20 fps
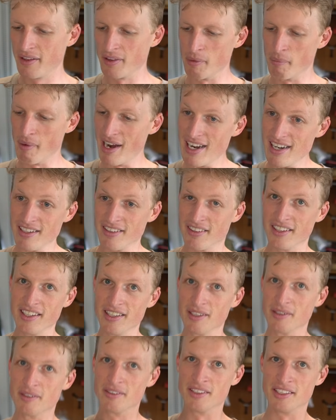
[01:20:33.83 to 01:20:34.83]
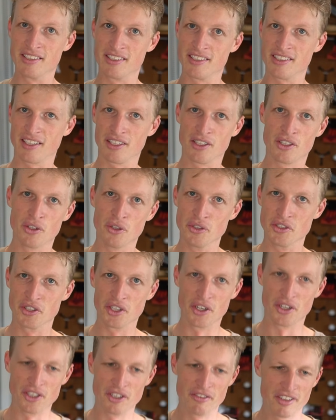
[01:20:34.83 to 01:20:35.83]
The main thing that is like
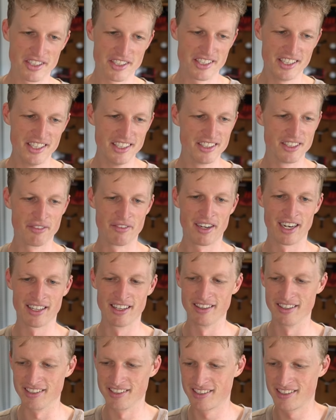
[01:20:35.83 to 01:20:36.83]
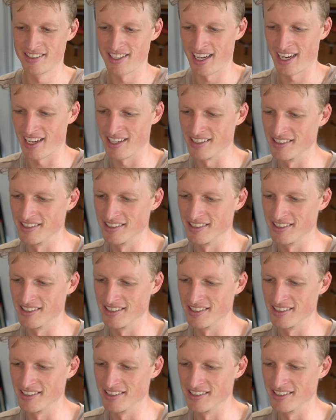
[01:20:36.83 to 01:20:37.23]
causing controversy is the fact that this